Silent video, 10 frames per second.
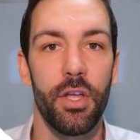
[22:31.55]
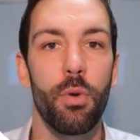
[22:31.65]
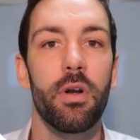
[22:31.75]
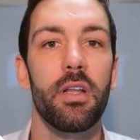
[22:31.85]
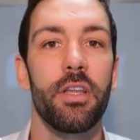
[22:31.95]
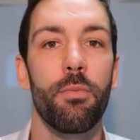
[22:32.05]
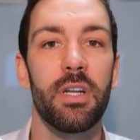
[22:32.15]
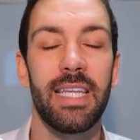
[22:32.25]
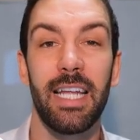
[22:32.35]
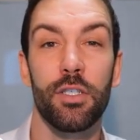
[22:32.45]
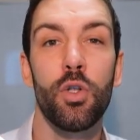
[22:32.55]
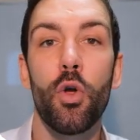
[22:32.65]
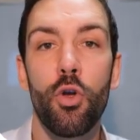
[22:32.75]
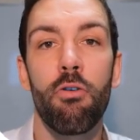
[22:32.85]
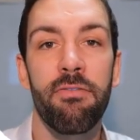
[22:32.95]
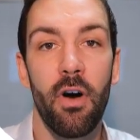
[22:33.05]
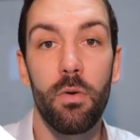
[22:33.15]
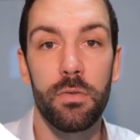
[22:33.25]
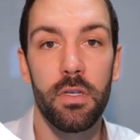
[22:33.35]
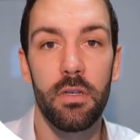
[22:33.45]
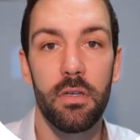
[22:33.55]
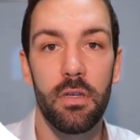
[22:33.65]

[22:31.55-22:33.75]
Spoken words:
you want to say it's not your fault.